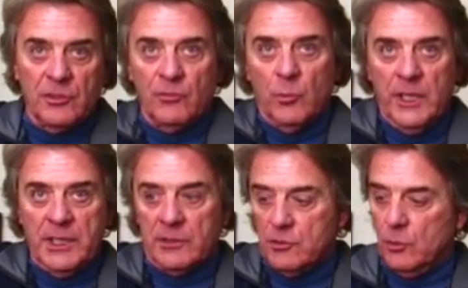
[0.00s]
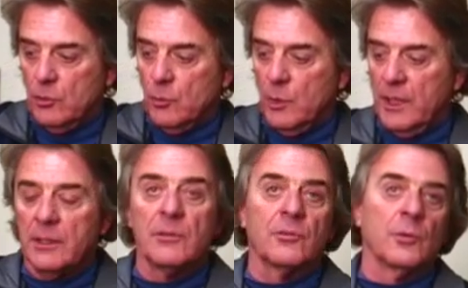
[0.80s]
of weighting, total
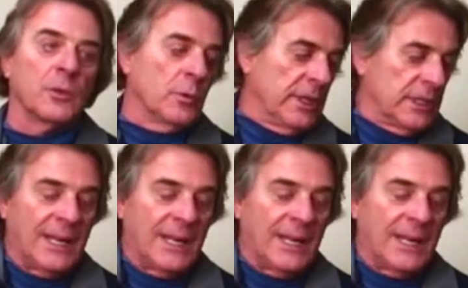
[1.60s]
weight, swing weight,